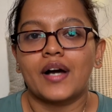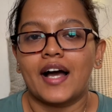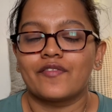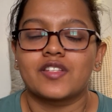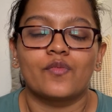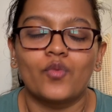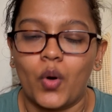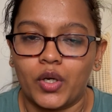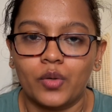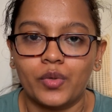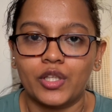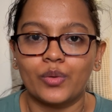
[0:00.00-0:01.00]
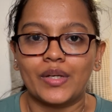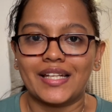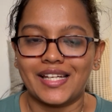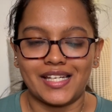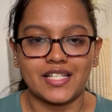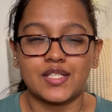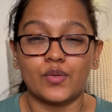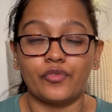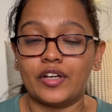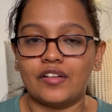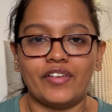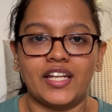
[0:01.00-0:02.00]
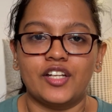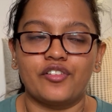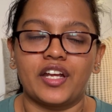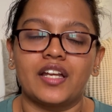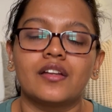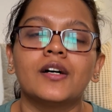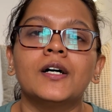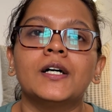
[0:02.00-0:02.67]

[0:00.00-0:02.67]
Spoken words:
have some water with you in case you feel very drained.